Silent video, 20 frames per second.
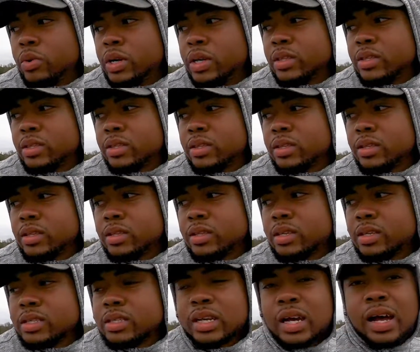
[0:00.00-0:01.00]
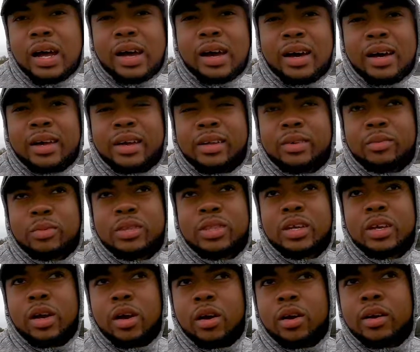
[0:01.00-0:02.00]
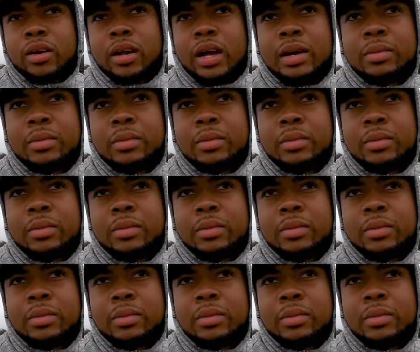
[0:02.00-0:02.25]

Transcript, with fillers: with the tide, with the current,